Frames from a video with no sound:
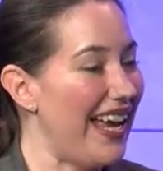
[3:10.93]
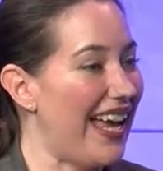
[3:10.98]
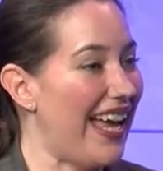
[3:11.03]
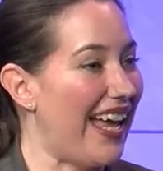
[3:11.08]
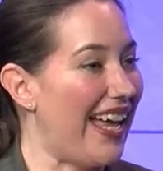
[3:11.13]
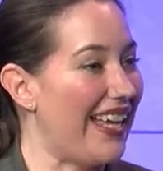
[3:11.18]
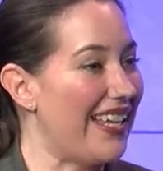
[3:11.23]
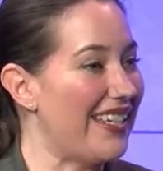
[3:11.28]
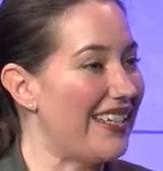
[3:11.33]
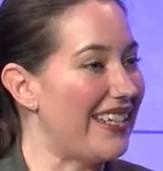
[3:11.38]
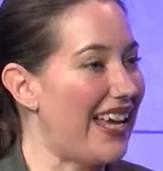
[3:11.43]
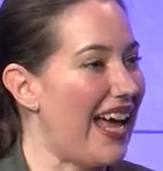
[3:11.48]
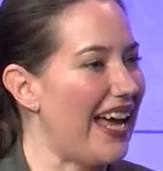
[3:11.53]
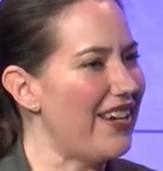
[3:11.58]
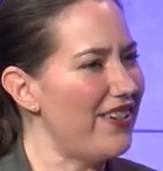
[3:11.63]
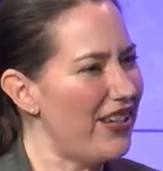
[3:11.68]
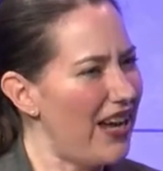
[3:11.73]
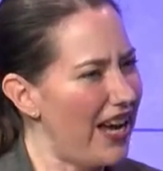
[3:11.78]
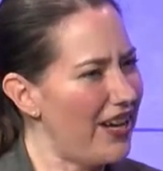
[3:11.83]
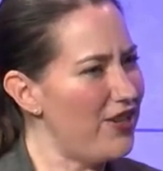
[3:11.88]
and
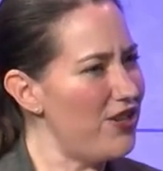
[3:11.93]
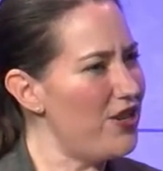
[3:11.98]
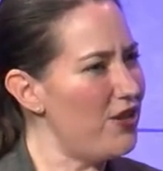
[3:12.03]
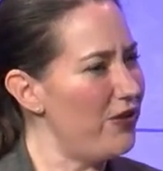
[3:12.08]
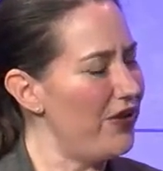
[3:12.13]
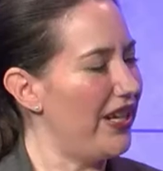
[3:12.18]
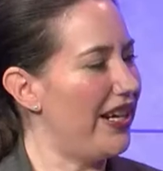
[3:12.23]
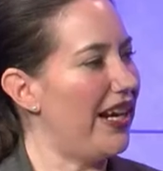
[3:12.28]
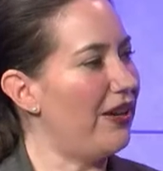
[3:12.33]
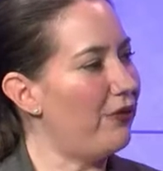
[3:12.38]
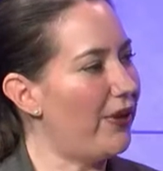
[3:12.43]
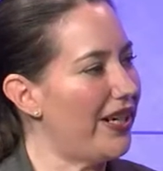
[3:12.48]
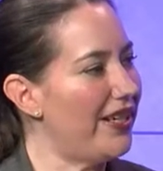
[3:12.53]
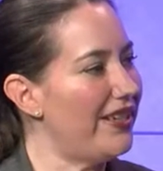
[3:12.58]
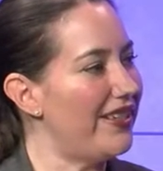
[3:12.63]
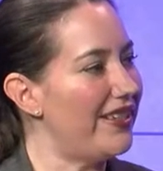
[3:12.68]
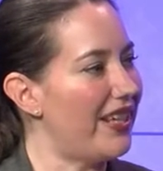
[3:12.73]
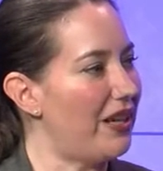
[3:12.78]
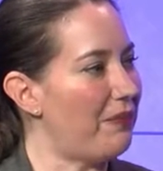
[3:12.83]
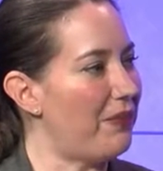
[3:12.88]
I knew that I
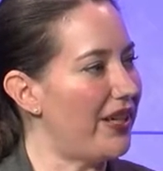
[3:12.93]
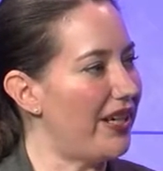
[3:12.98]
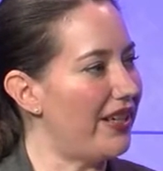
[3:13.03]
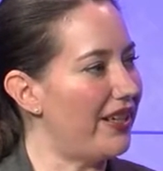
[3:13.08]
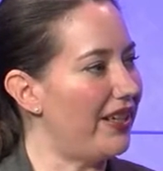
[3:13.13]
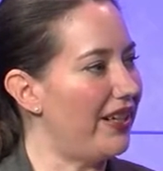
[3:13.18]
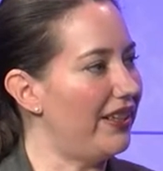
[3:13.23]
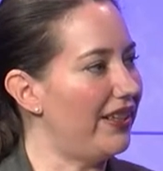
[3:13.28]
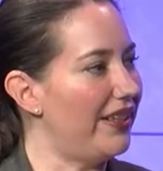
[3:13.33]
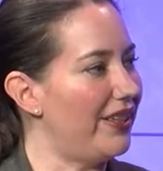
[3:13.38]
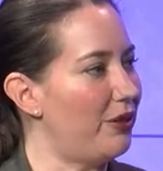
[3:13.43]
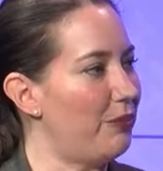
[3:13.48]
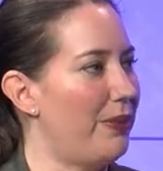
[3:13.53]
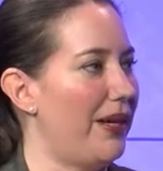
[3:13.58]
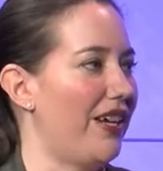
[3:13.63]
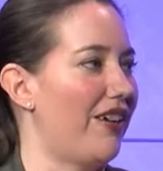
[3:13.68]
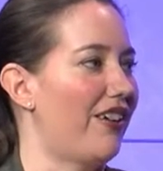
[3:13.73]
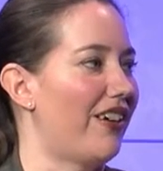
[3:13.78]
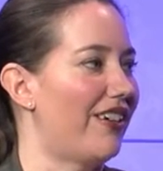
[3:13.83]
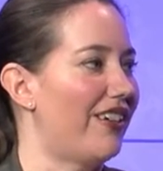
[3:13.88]
wanted something a little
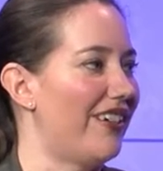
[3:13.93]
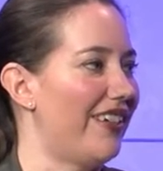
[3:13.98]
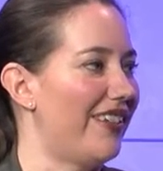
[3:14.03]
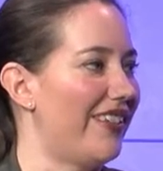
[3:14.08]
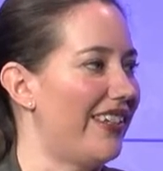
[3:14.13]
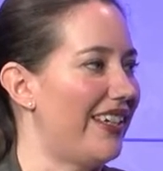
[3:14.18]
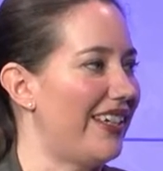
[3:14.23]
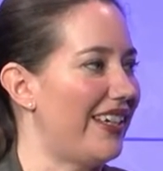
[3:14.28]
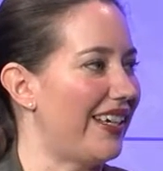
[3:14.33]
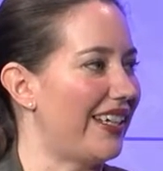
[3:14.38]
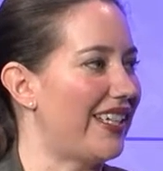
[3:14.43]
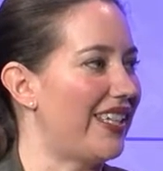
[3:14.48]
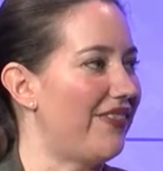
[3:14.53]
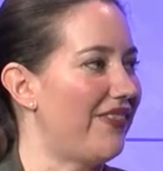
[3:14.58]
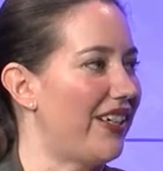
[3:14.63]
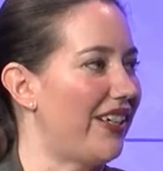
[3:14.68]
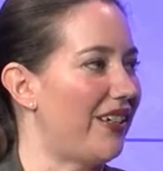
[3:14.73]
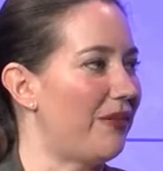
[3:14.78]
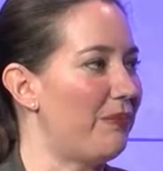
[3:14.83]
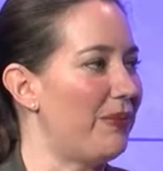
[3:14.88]
bigger than
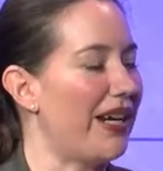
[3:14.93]
Hicksville,